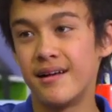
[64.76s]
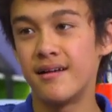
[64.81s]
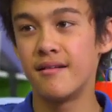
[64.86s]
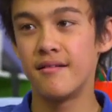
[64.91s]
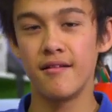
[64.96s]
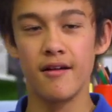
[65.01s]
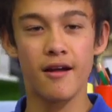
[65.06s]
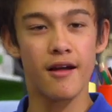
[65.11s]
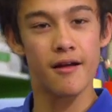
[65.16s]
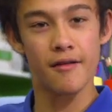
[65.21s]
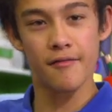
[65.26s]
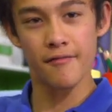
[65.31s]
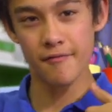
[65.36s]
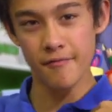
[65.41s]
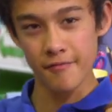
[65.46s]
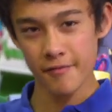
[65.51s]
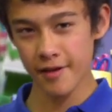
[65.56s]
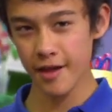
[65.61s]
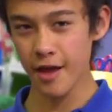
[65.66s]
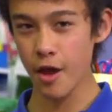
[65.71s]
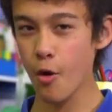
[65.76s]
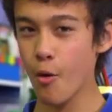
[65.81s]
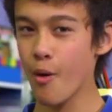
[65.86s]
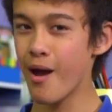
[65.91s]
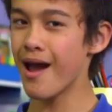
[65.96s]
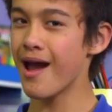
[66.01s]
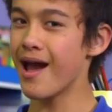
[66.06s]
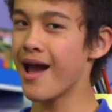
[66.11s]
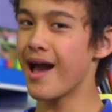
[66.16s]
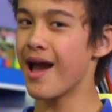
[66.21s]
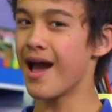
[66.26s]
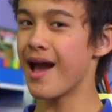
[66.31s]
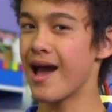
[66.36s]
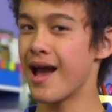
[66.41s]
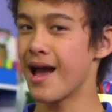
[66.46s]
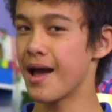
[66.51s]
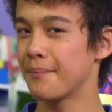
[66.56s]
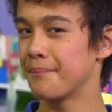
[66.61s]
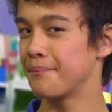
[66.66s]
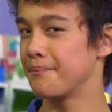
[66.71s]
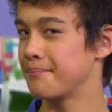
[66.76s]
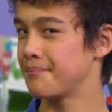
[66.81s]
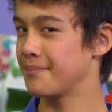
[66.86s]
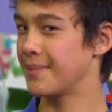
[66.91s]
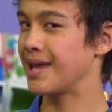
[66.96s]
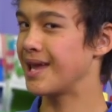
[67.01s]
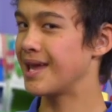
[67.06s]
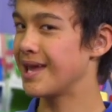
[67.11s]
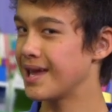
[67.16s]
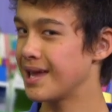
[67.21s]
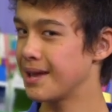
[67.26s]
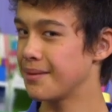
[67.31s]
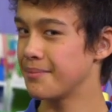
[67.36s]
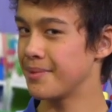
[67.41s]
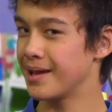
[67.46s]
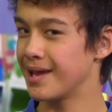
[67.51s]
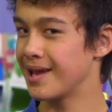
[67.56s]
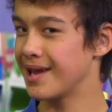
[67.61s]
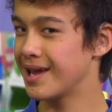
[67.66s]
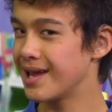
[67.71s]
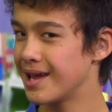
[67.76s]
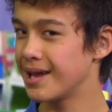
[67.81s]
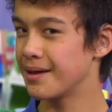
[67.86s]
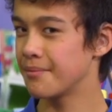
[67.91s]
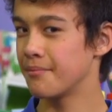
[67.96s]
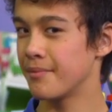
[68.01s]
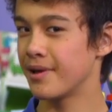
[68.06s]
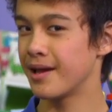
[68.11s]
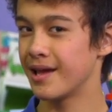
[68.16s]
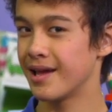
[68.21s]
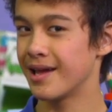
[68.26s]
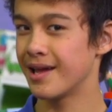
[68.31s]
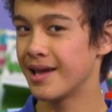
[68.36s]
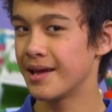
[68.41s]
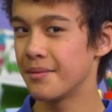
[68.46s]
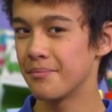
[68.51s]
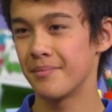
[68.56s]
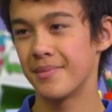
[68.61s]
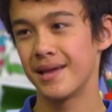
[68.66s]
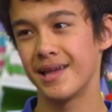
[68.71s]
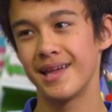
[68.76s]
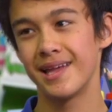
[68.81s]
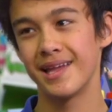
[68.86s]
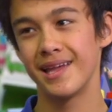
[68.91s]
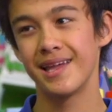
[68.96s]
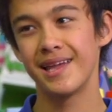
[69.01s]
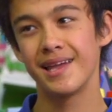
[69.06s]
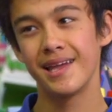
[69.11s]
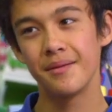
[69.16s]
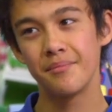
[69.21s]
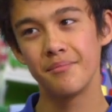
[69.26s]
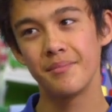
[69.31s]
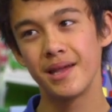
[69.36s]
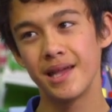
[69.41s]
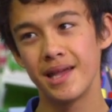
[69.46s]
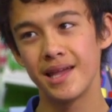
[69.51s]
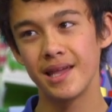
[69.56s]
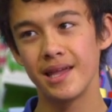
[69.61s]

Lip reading: come up with ways to translate the feeling of a piece of music. The children